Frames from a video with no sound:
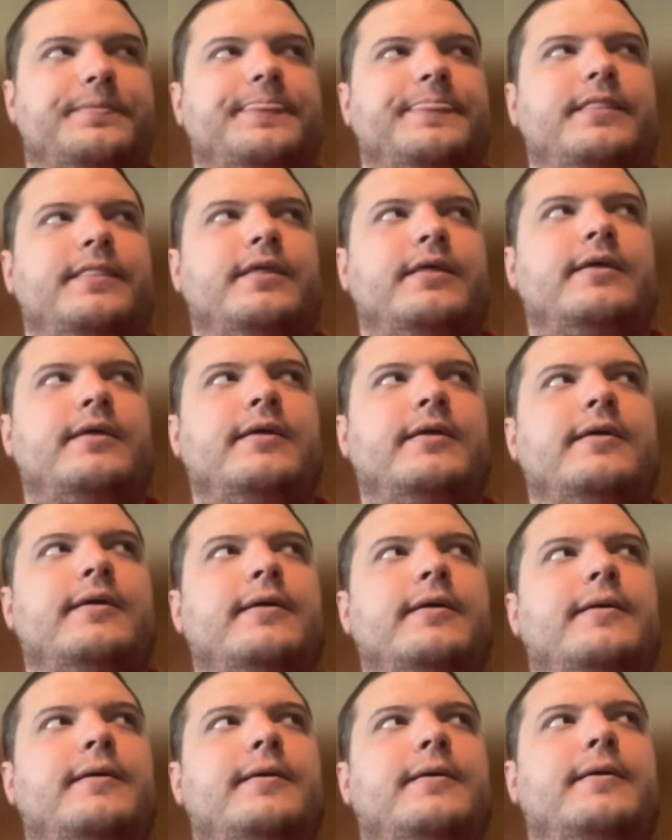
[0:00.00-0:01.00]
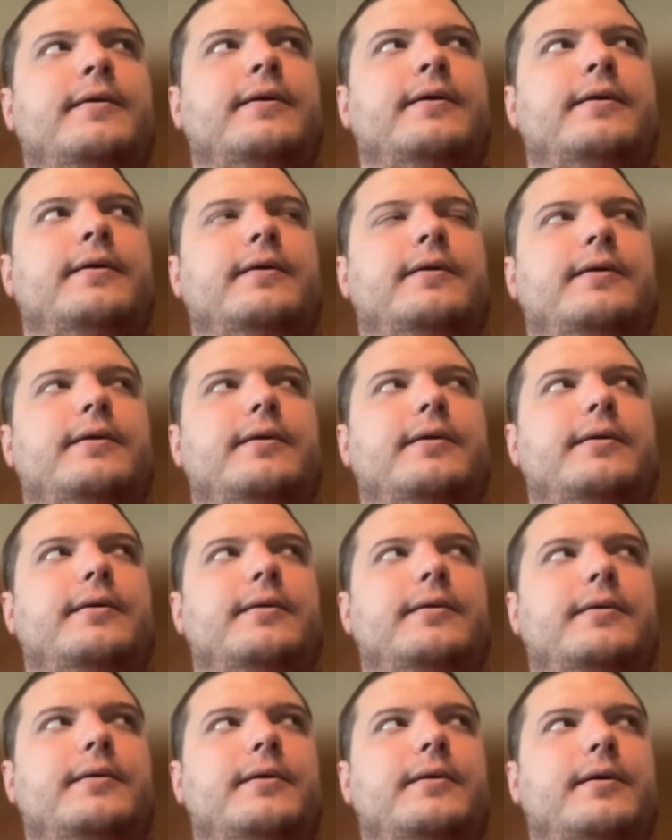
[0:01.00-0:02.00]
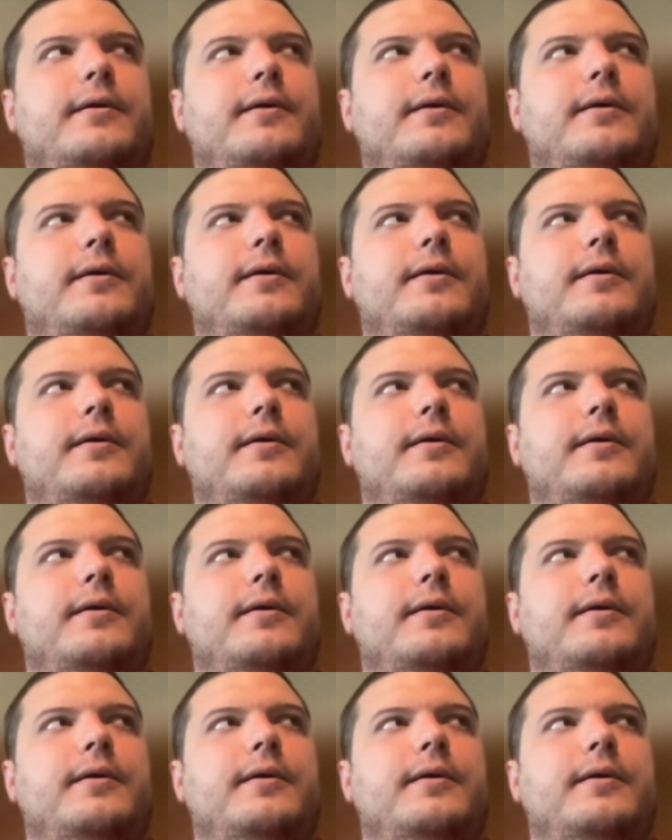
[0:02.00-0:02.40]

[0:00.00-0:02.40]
Nothing is said.